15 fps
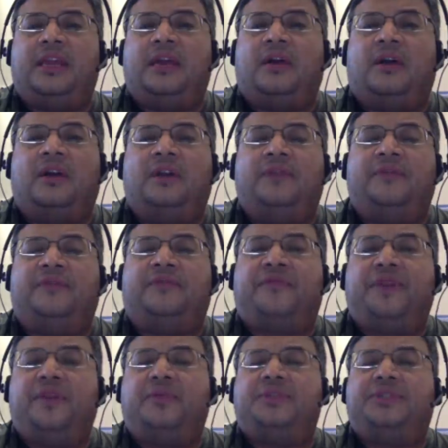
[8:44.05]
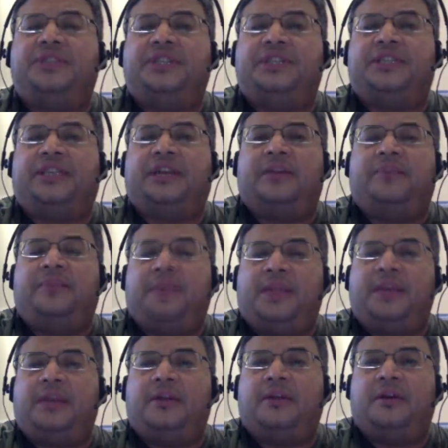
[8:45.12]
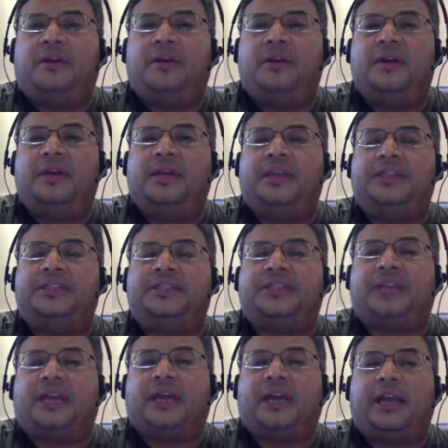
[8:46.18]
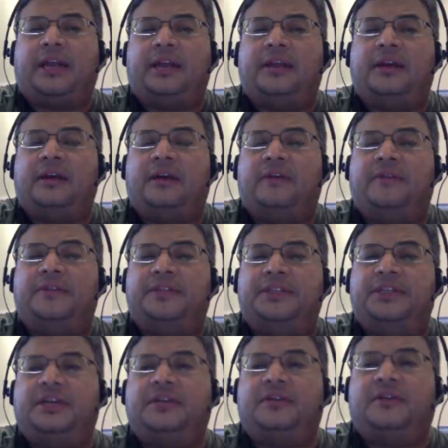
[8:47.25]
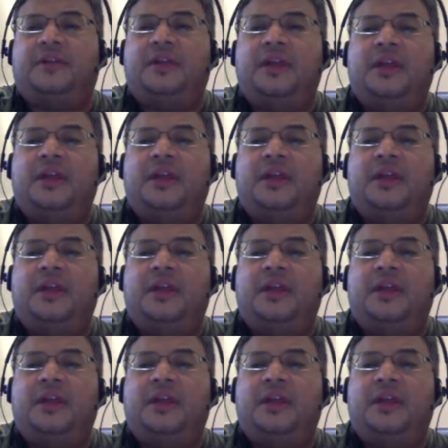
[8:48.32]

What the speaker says: all of the frequencies that appear inside of the signal.